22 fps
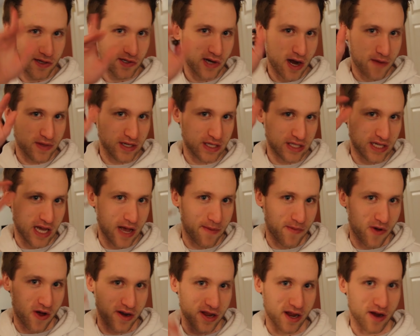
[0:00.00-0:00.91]
drop this
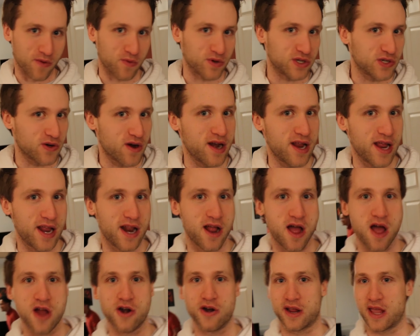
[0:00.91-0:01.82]
up on here. We're trying to
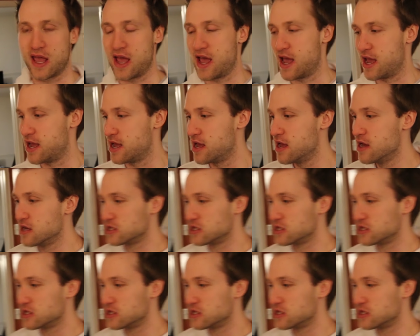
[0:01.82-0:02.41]
hit 100k